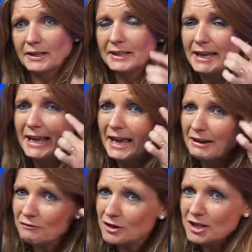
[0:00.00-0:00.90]
And
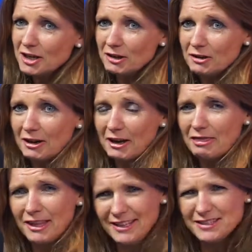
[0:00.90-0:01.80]
every year, I
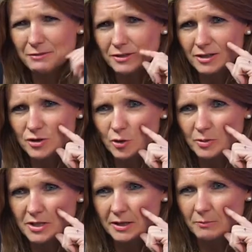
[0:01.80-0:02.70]
think it's around
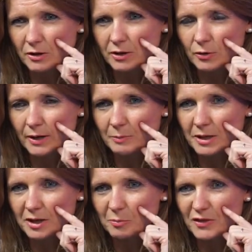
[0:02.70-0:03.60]
October time, they're going to
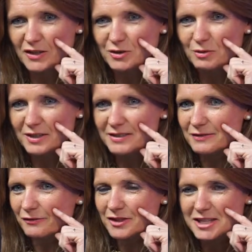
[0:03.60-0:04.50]
correct me here, but they do
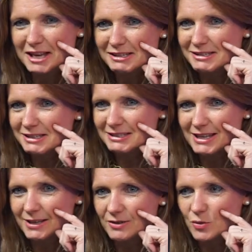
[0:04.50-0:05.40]
this fantastic
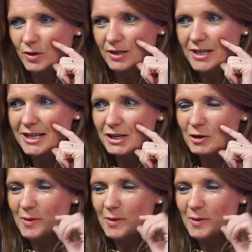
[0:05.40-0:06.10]
day out where